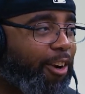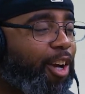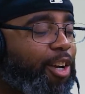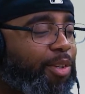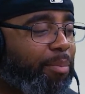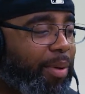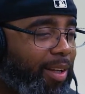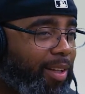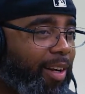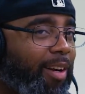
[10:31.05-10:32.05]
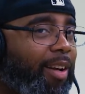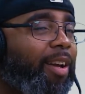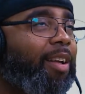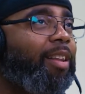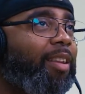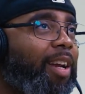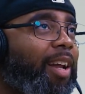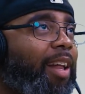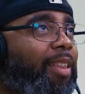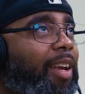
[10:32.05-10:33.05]
to be there, then
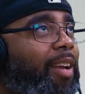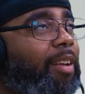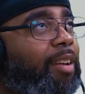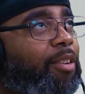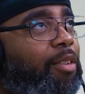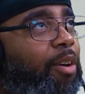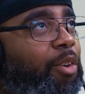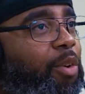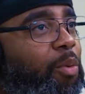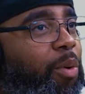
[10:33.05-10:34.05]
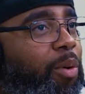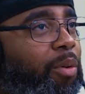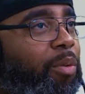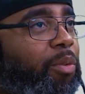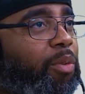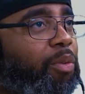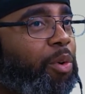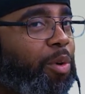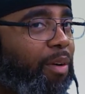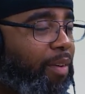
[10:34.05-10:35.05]
I think, you will
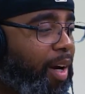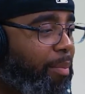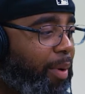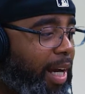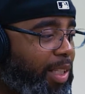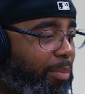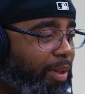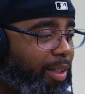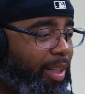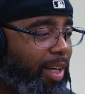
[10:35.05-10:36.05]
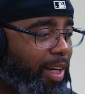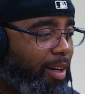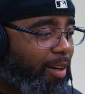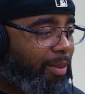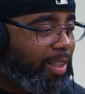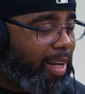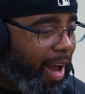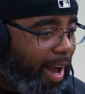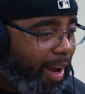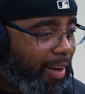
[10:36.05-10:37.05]
do your very best to put the ego
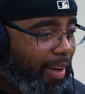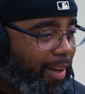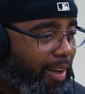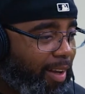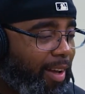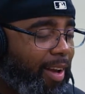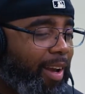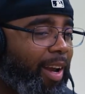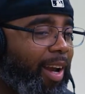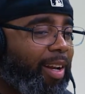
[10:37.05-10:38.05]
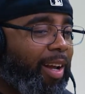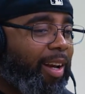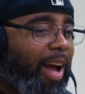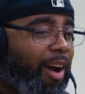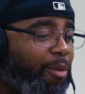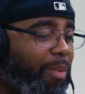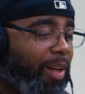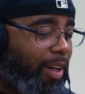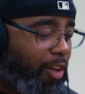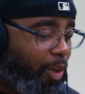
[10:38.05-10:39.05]
aside and allow
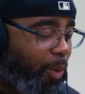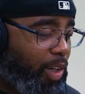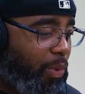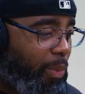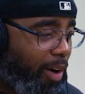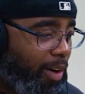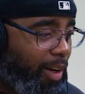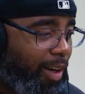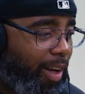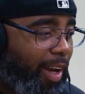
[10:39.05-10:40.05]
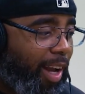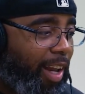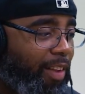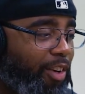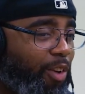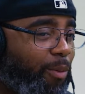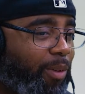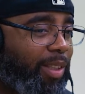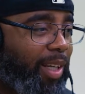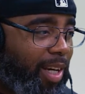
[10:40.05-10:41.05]
humility to do its work, and then you will
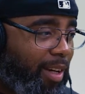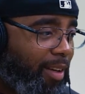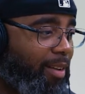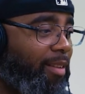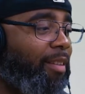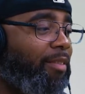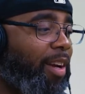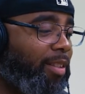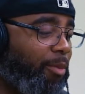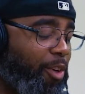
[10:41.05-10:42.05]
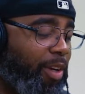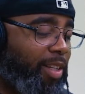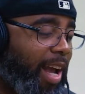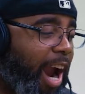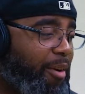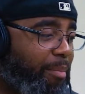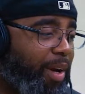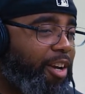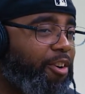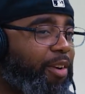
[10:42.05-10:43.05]
seek. If that's where you desire to be,
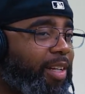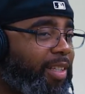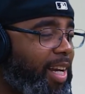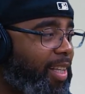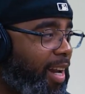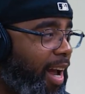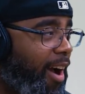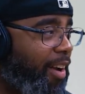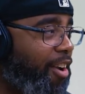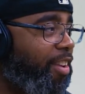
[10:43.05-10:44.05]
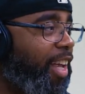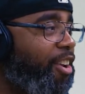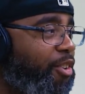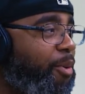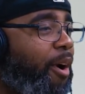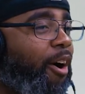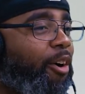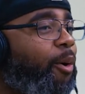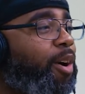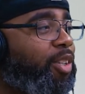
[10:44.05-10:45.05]
you're going to seek that out. And then you are
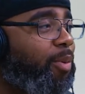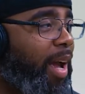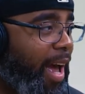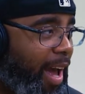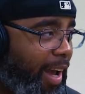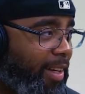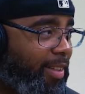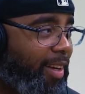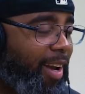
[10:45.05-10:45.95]
going to ask.